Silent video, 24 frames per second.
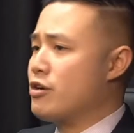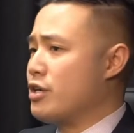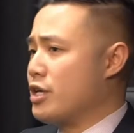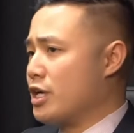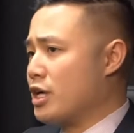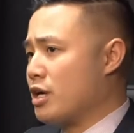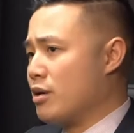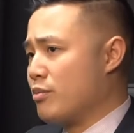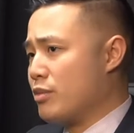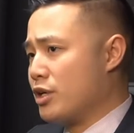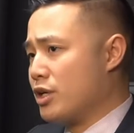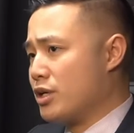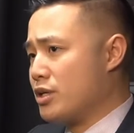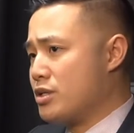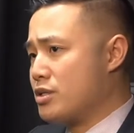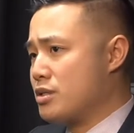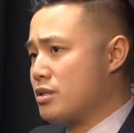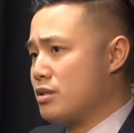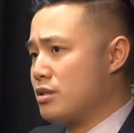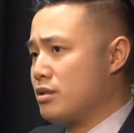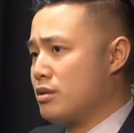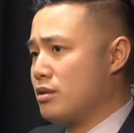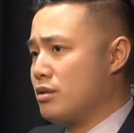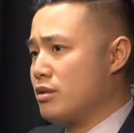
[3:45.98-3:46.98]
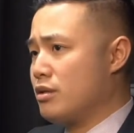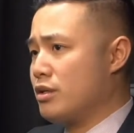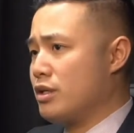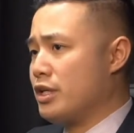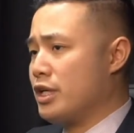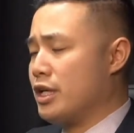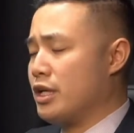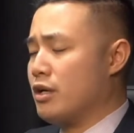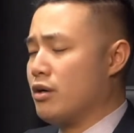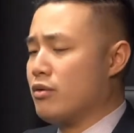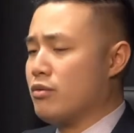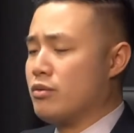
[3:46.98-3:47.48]
companies.
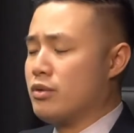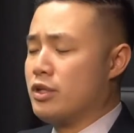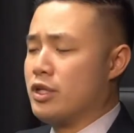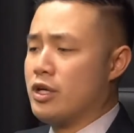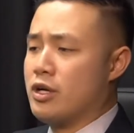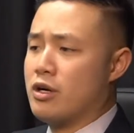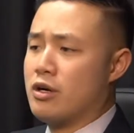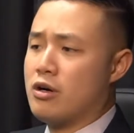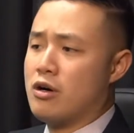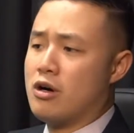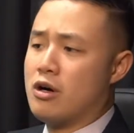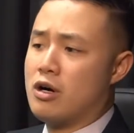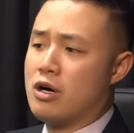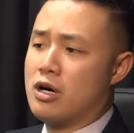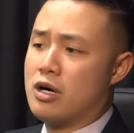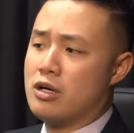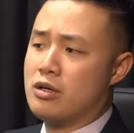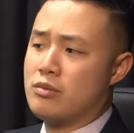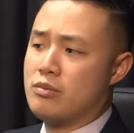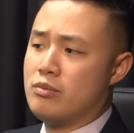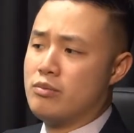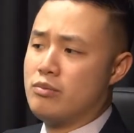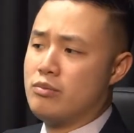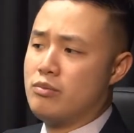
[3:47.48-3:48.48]
There are,